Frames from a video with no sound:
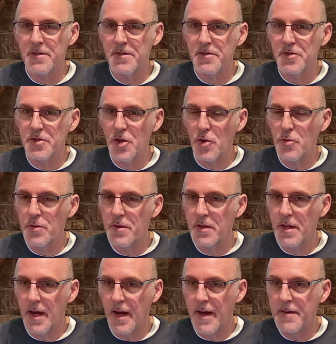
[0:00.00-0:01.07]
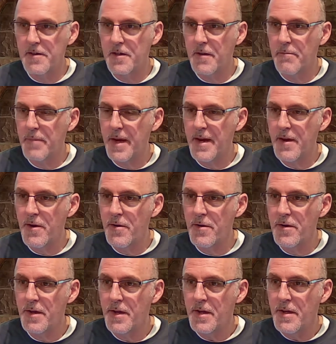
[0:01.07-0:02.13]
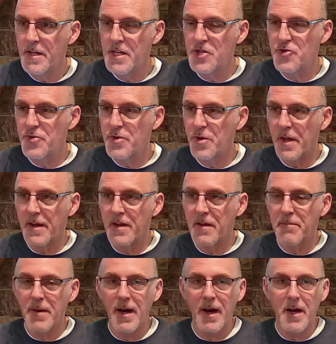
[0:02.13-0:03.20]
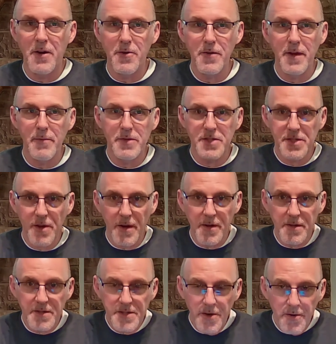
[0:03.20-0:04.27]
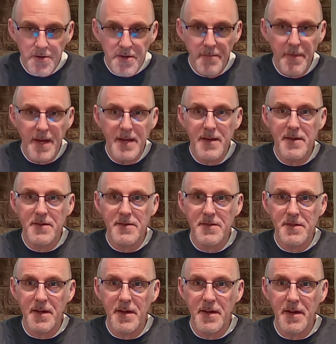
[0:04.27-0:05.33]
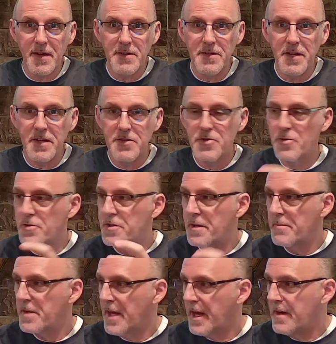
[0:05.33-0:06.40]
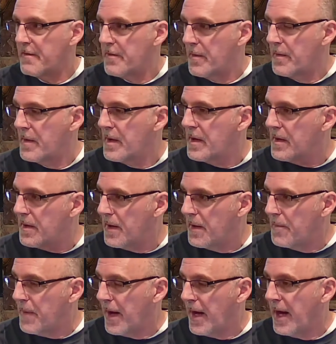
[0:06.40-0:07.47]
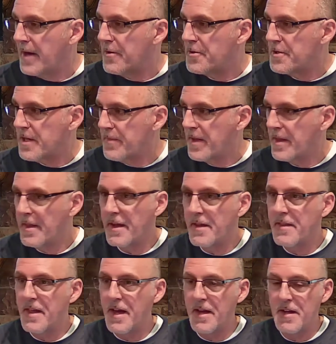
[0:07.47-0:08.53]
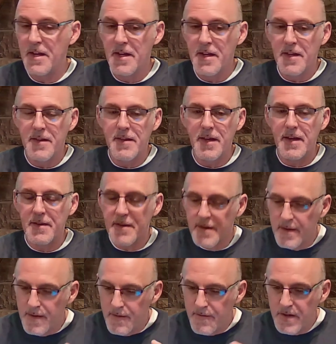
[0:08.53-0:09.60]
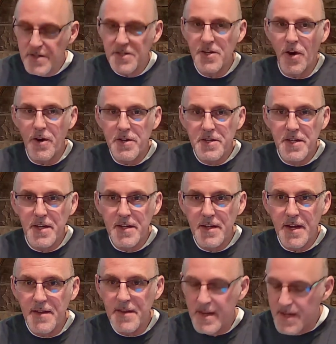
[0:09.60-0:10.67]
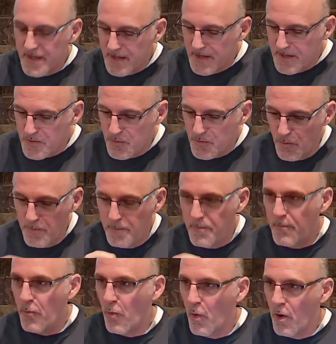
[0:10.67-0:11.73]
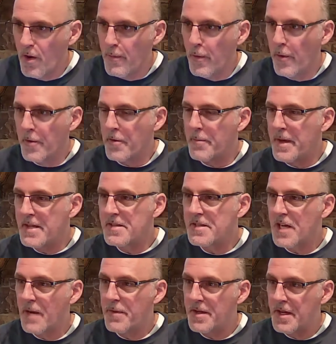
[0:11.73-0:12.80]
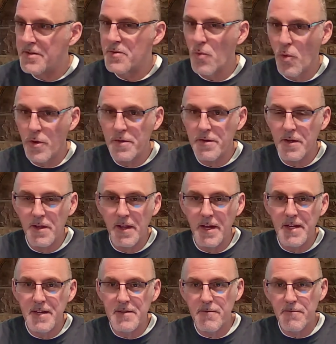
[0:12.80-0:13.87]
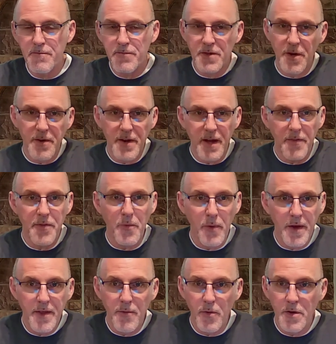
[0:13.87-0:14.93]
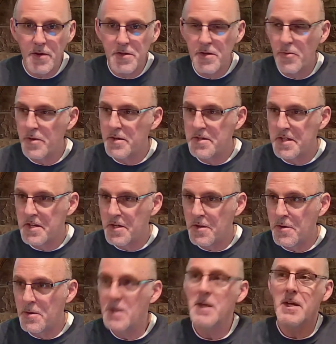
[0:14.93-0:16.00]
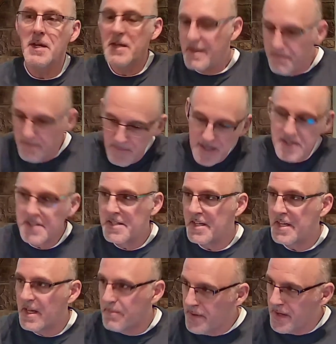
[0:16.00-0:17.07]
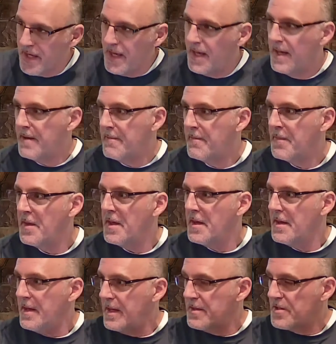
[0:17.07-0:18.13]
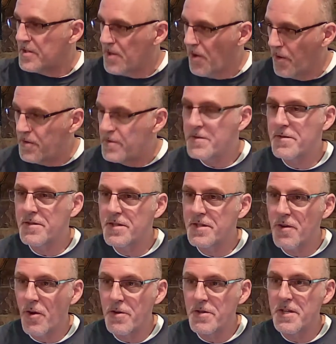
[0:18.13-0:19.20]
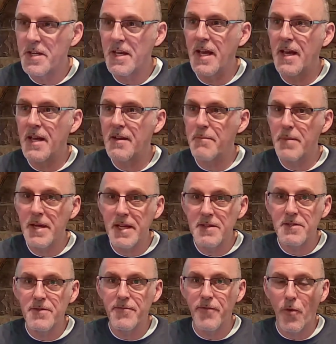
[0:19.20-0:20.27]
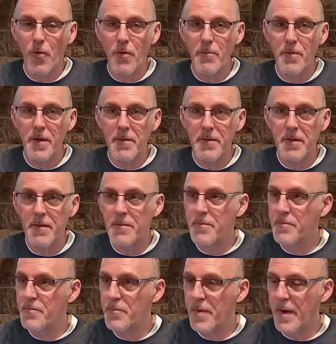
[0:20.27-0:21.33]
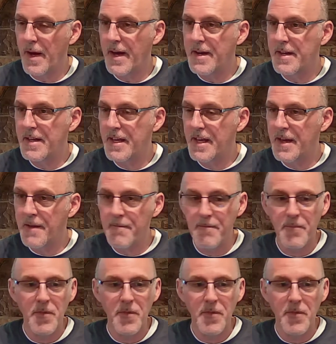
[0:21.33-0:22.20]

And so, God compared Israel like a potter that would start to make a dish or some kind of a pot or something like that, that if he starts it and then it gets warbled or messed up, it doesn't work, the clay doesn't turn out the way they want it to, what does he do? He mixes it up again and starts again and begins to form the pot again.